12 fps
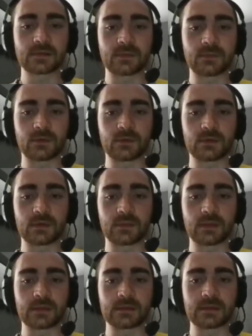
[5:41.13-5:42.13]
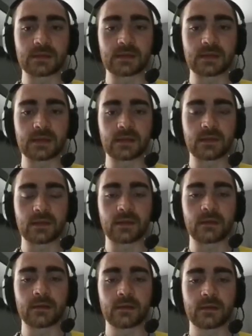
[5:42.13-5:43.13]
both of them and get in
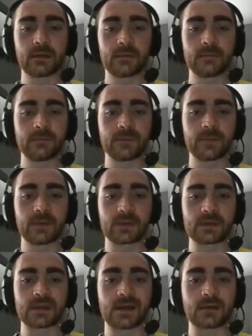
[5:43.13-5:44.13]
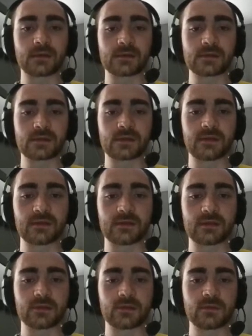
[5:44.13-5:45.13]
there and make the tackle. So
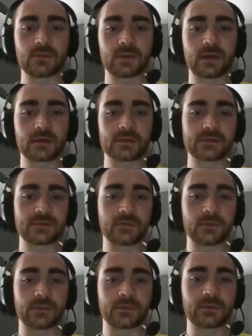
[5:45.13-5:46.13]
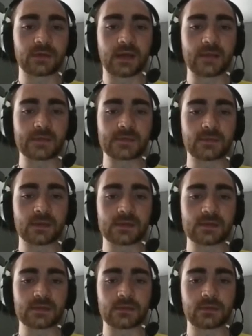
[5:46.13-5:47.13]
two blockers form three gaps. 1,
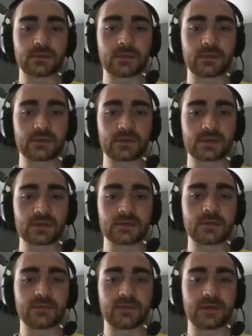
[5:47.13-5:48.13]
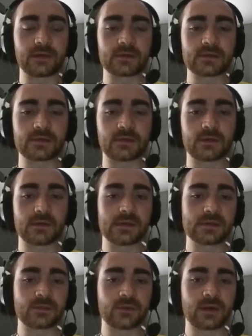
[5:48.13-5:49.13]
2, 3. There's only two defenders. So
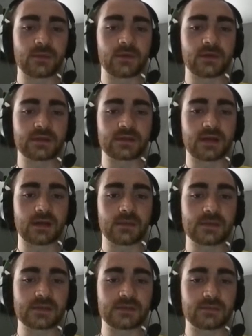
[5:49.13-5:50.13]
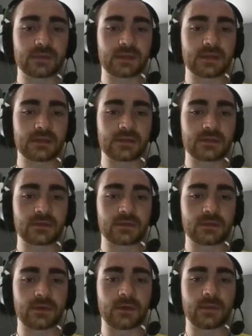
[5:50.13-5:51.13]
his primary job is to turn
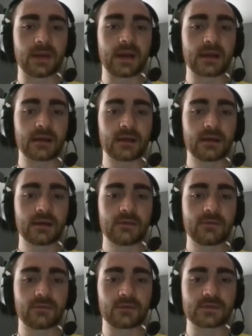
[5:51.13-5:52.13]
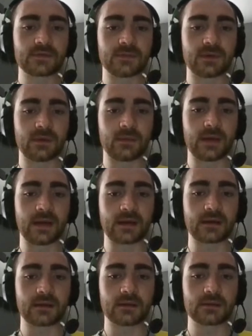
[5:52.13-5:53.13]
the ball back, force the ball back.
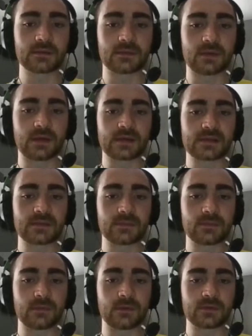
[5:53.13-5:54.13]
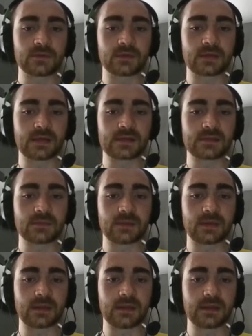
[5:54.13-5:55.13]
Jordan has to
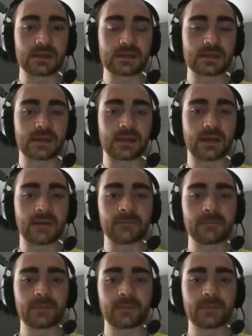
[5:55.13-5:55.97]
play the inside gap.